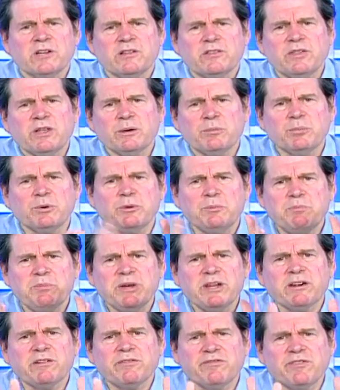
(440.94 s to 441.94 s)
that would
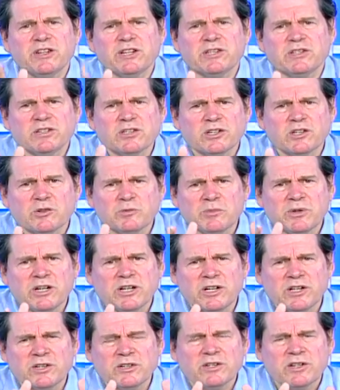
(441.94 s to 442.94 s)
benefit so
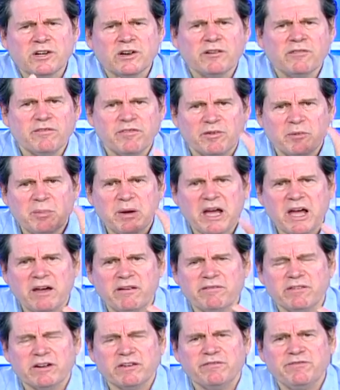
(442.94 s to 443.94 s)
much from
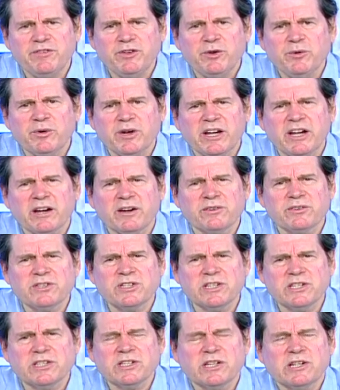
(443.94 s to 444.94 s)
having a few
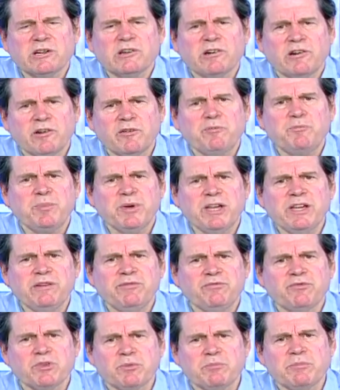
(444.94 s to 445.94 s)
ounces of
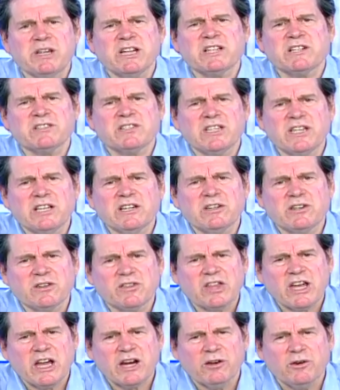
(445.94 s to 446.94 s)
beef to mix into
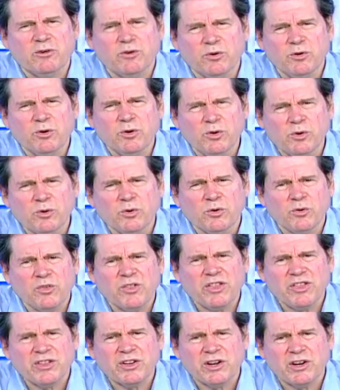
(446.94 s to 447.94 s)
that gruel
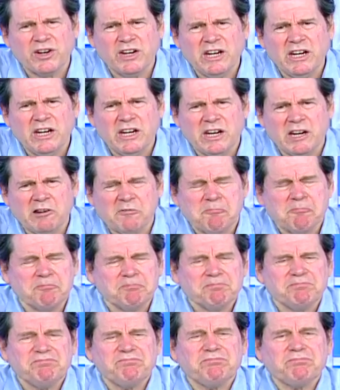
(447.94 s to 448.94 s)
that they're eating.
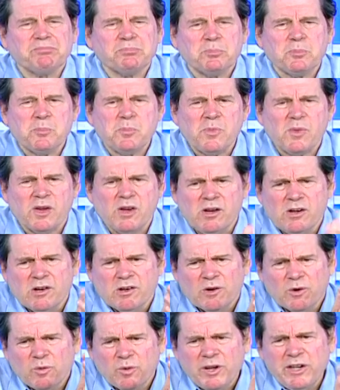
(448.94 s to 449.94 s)

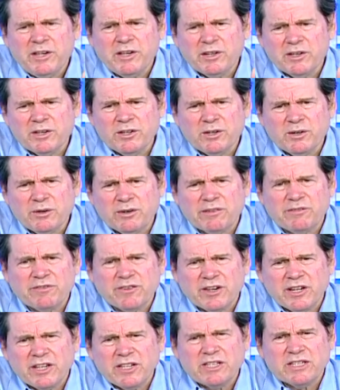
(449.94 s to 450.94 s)
We can do it,
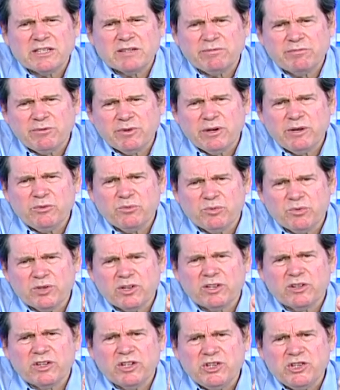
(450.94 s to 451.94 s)
friends, if we
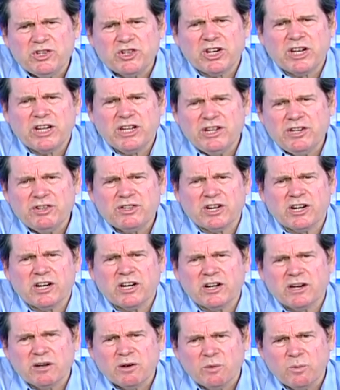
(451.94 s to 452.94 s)
really change
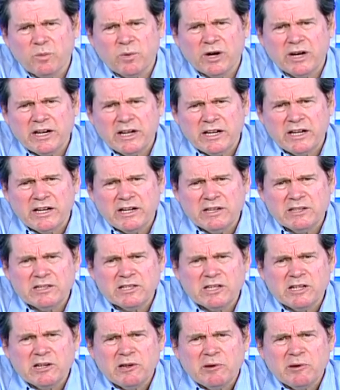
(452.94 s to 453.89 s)
our ways.